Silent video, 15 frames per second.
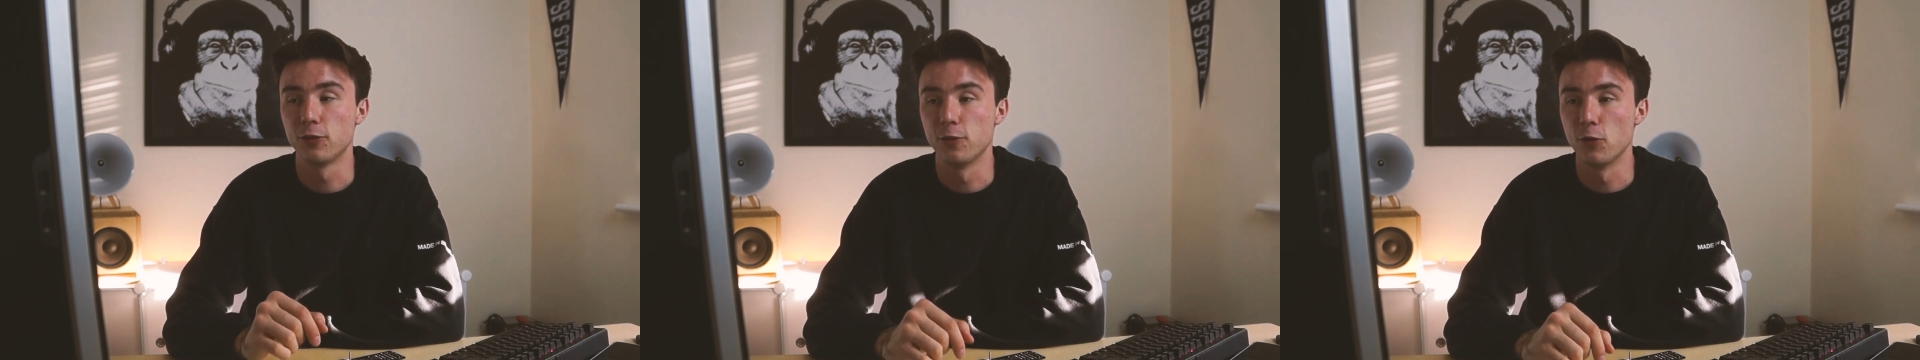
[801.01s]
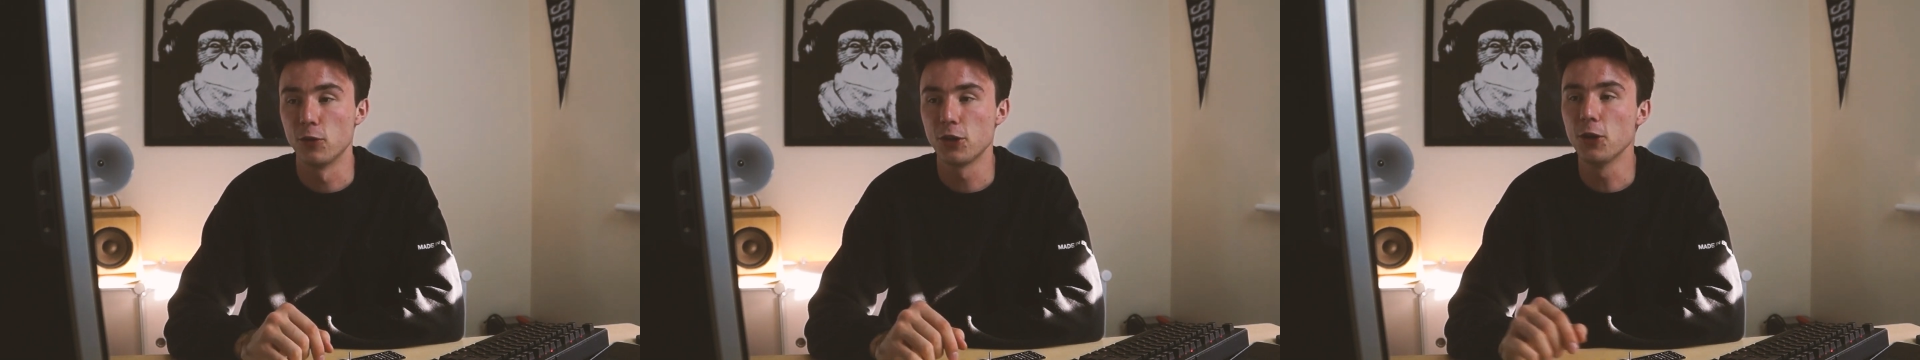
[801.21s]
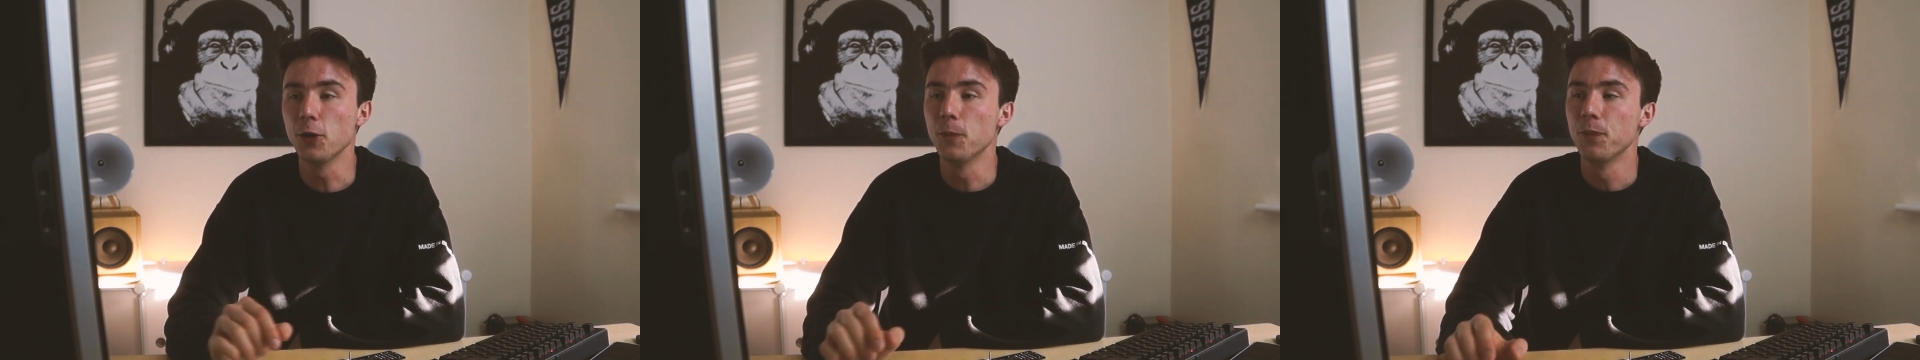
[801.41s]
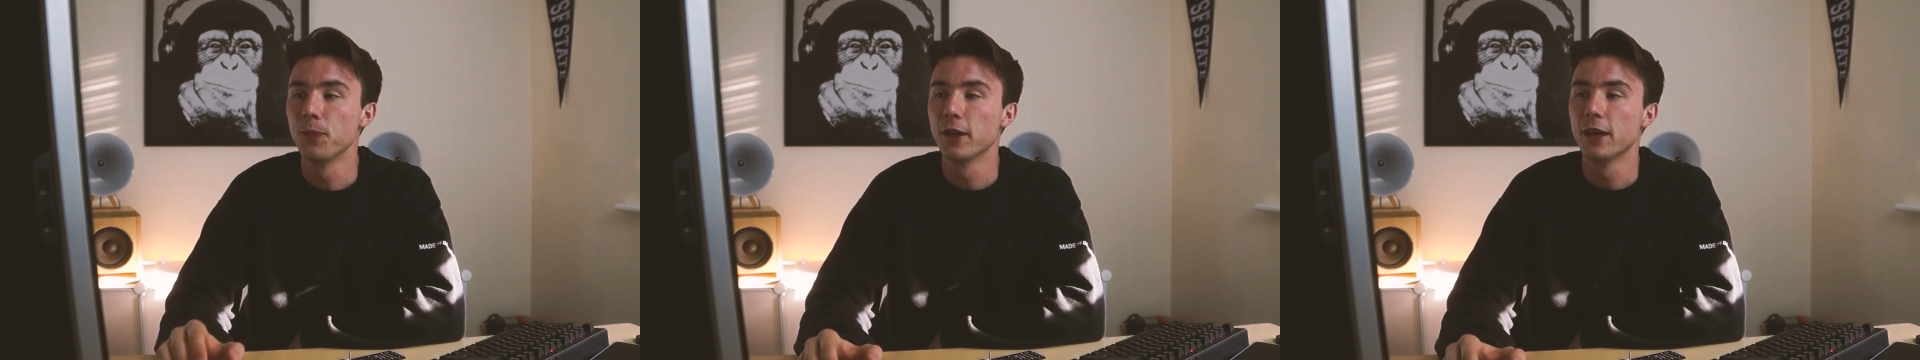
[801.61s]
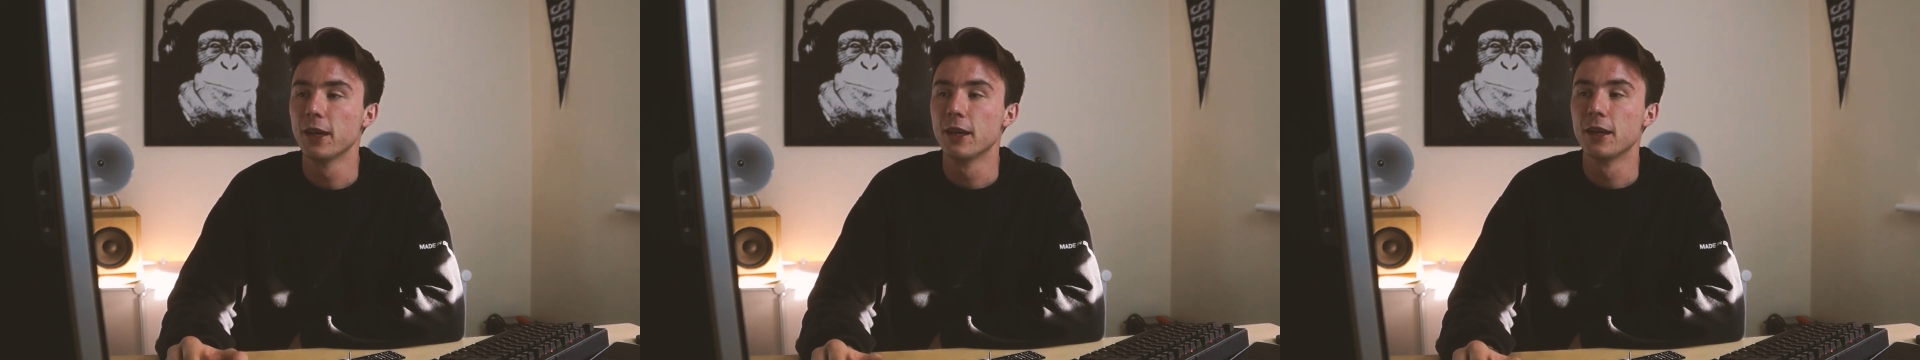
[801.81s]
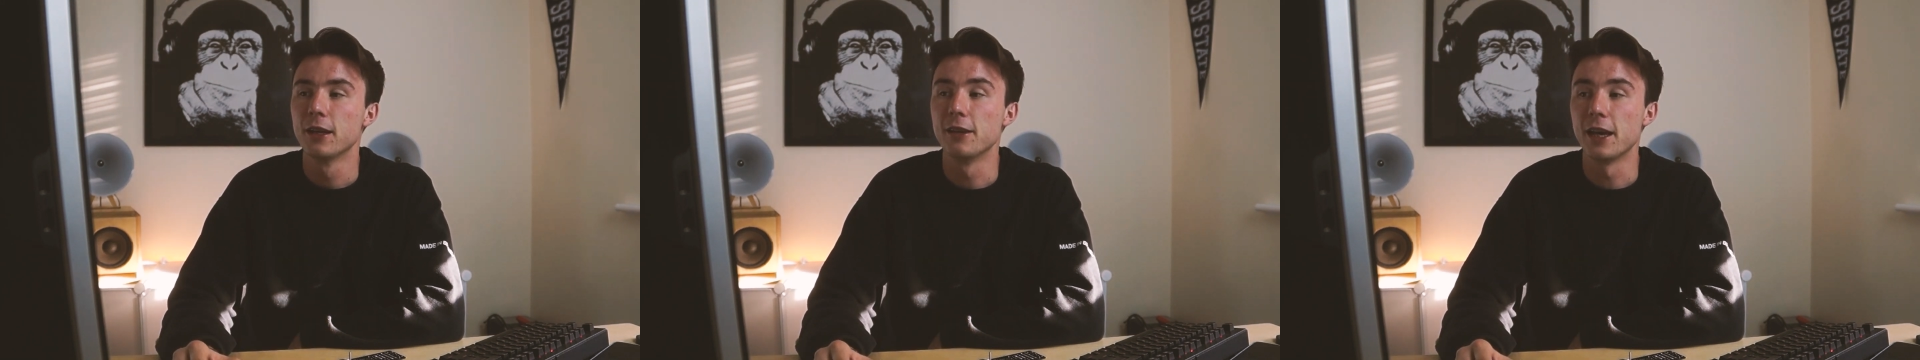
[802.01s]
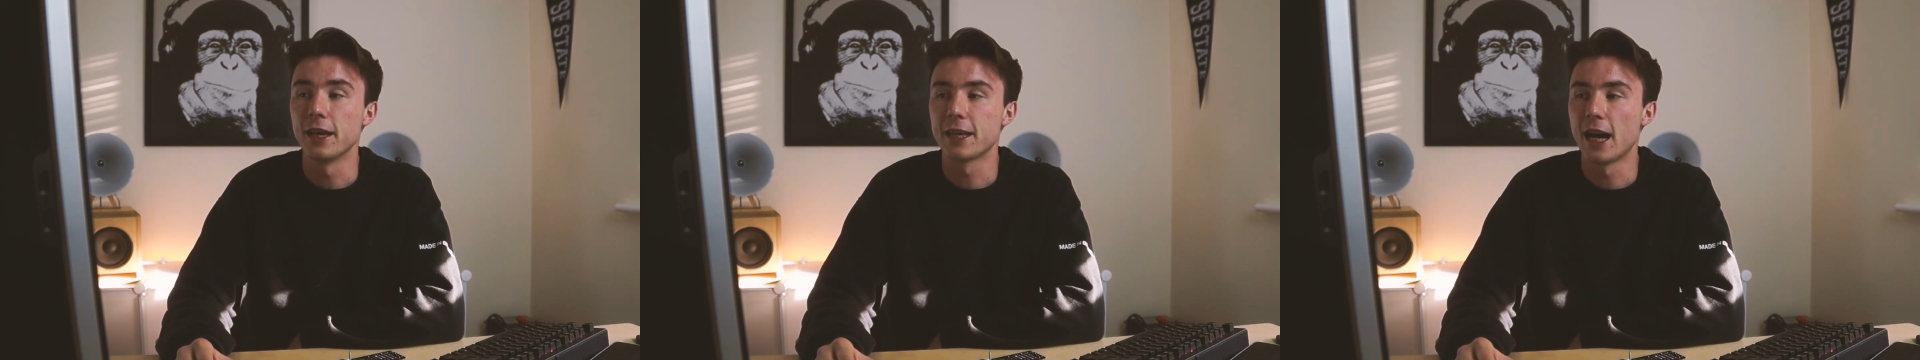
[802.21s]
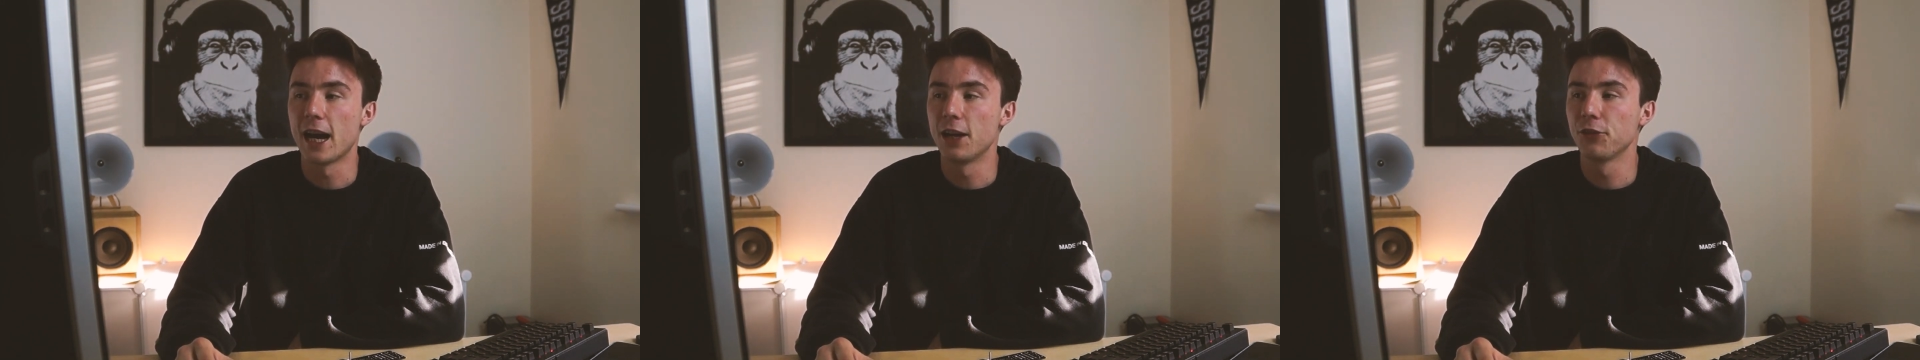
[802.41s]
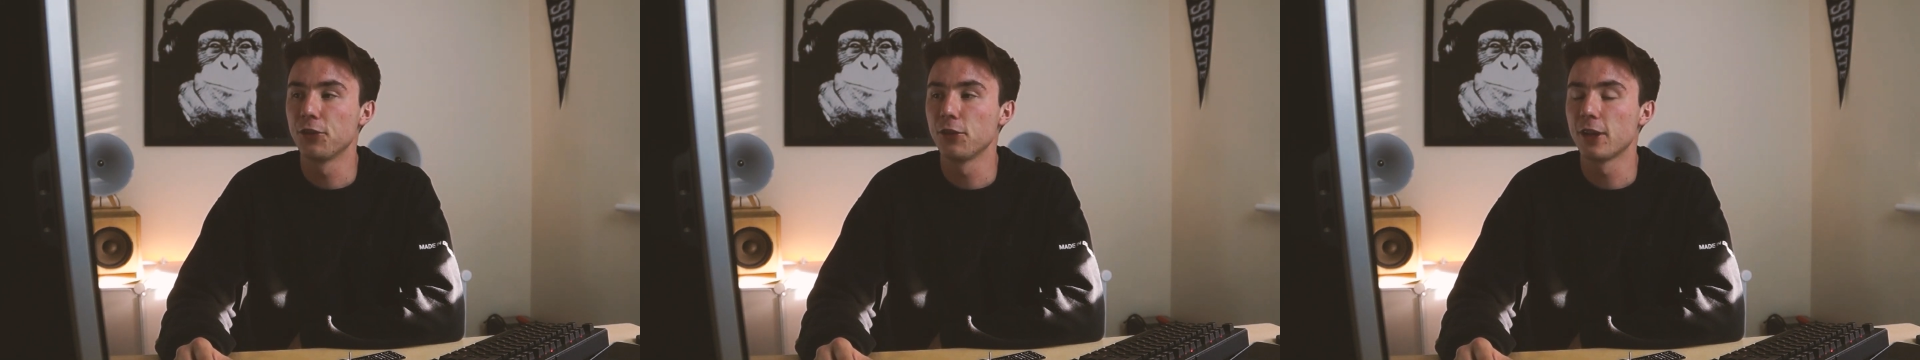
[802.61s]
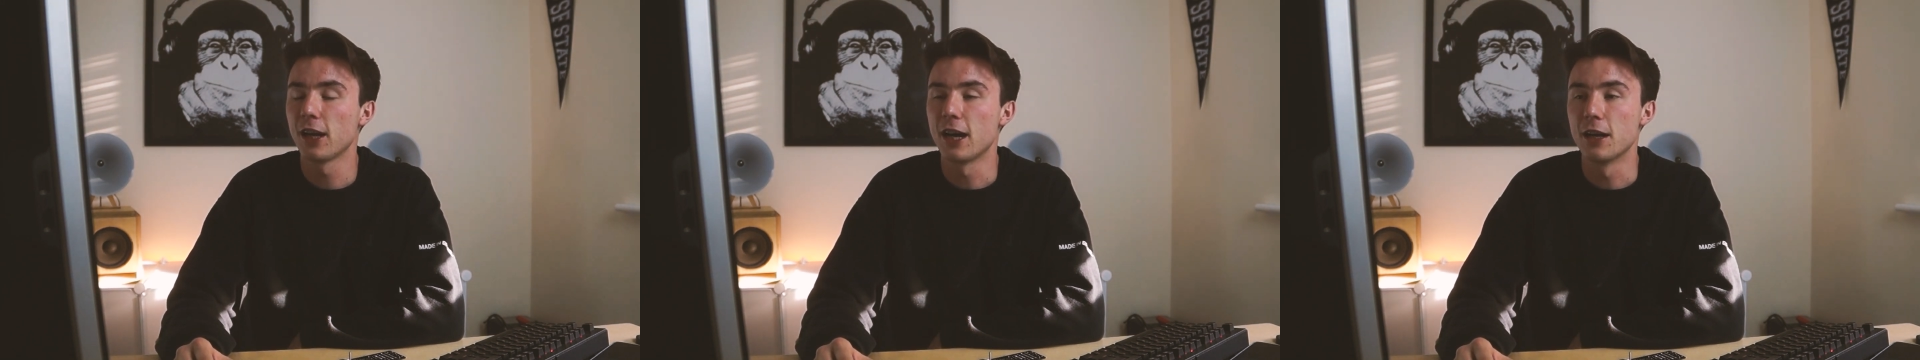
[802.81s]
for you, they can
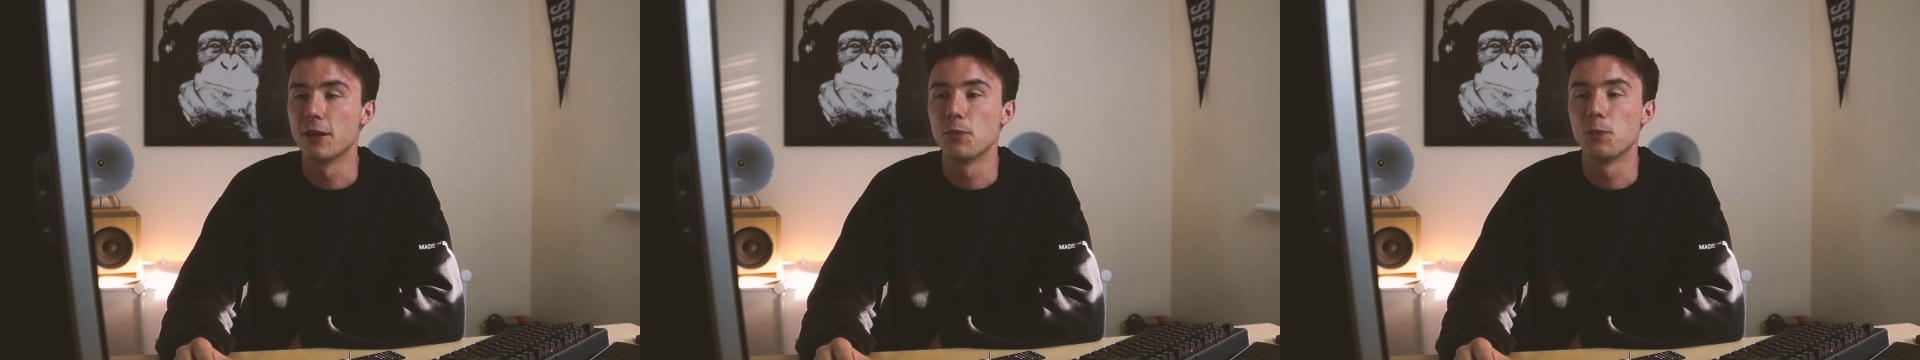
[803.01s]
do that,